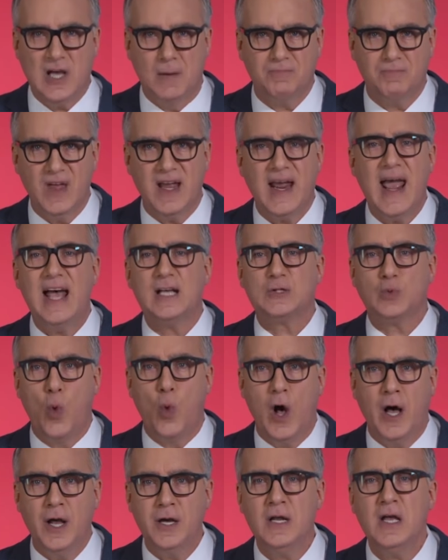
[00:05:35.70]
something, as
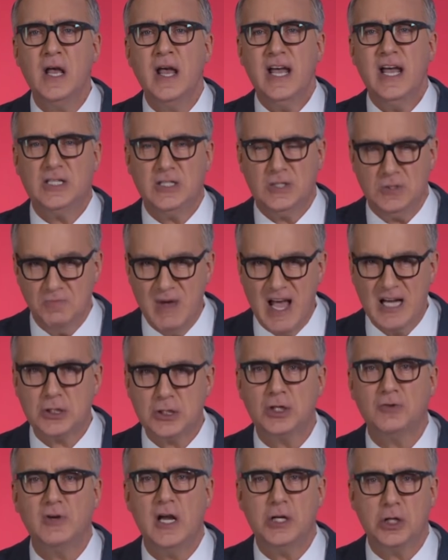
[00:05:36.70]
one
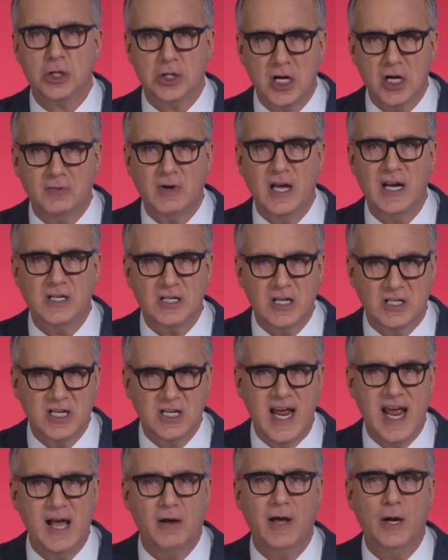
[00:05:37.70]
especially chilling
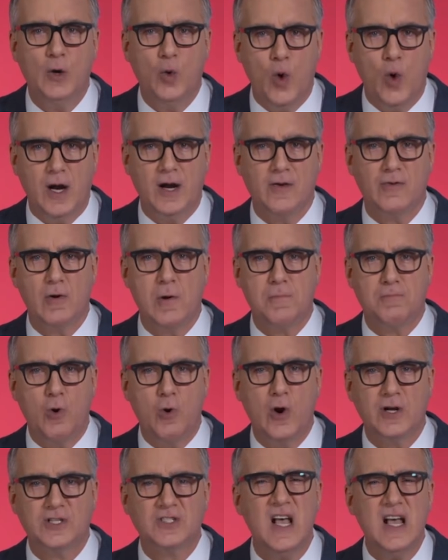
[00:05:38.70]
detail in one of the
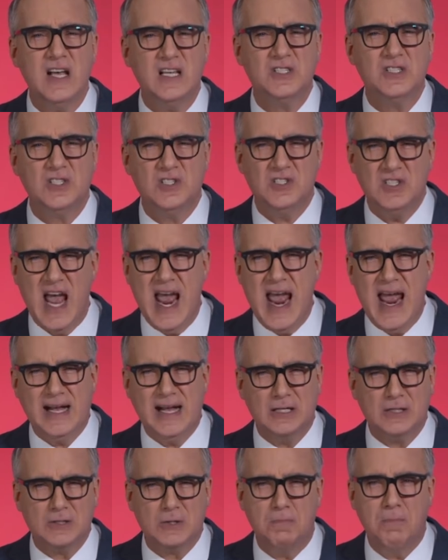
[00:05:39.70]
reports
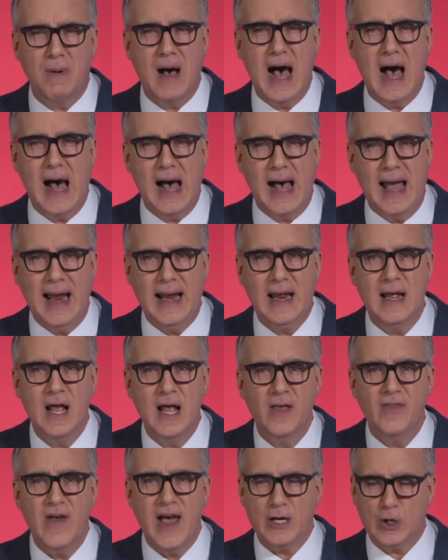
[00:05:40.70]
sailed by,
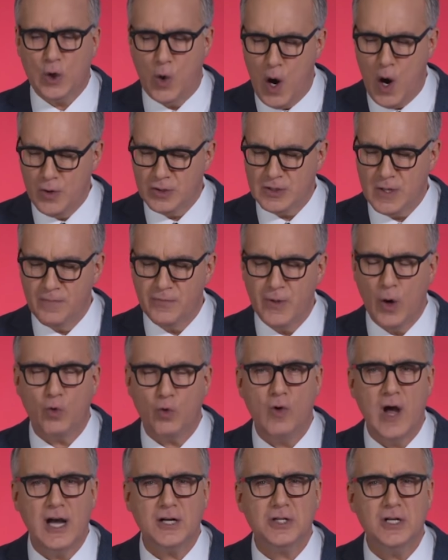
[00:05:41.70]
that, quote, the
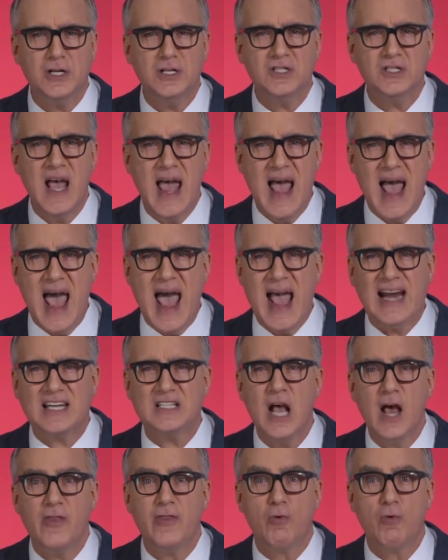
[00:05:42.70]
Russians
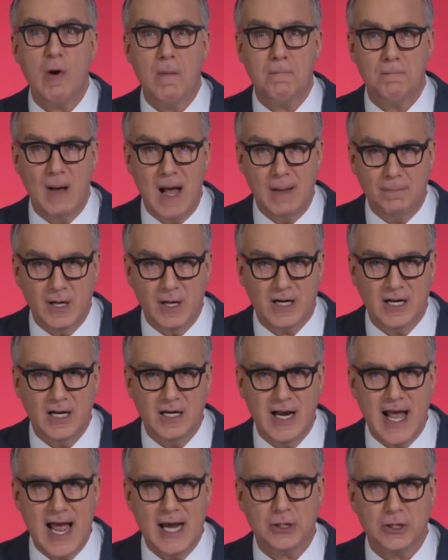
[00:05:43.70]
hacked the
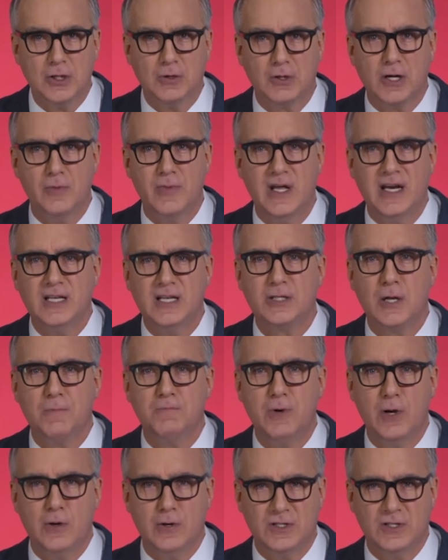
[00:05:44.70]
Republican National Committee's
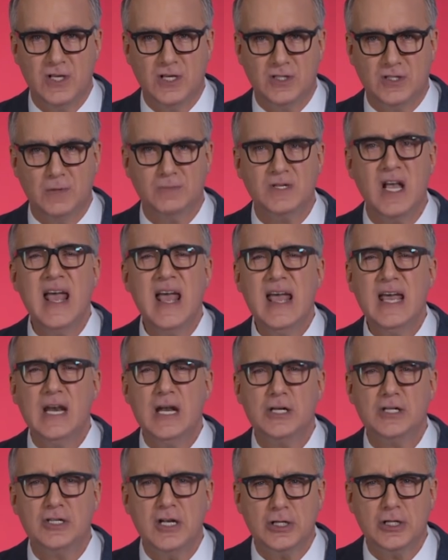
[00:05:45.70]
computer systems
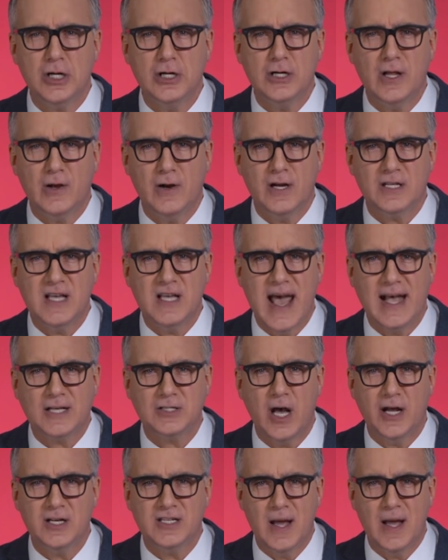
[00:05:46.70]
in addition to their
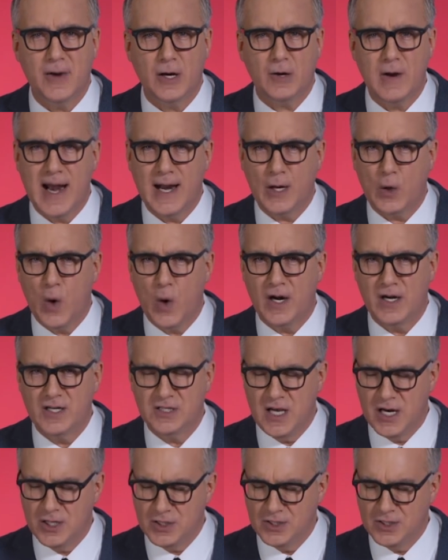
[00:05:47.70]
attacks on Democratic
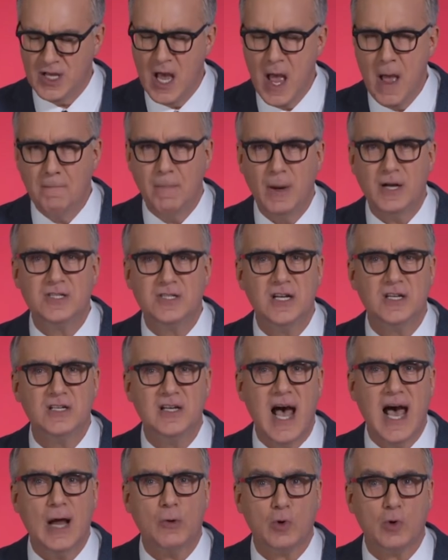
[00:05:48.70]
organizations, but did
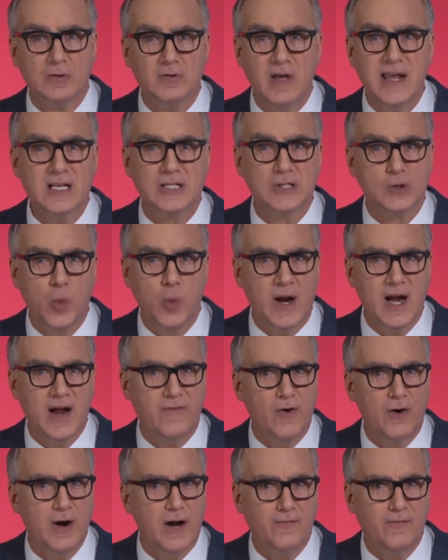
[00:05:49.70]
not release
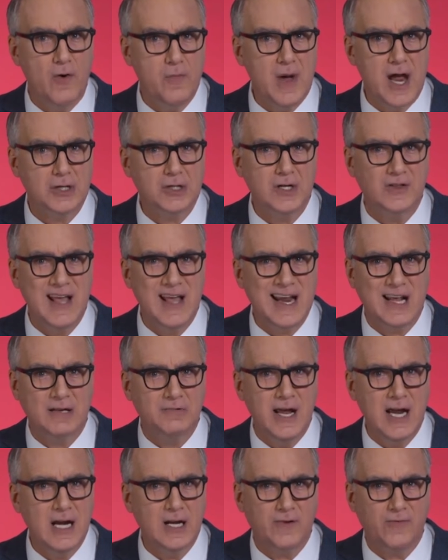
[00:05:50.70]
whatever information they
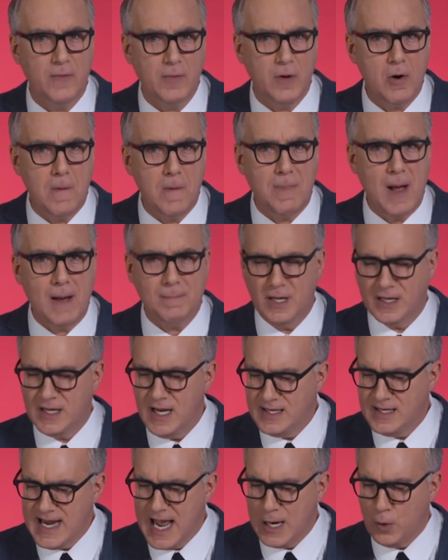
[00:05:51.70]
gleaned from the
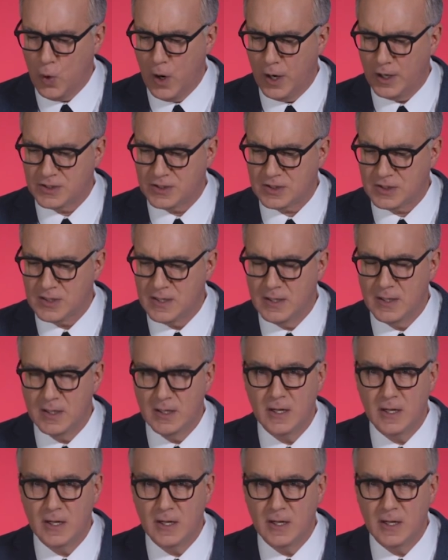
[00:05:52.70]
Republican networks.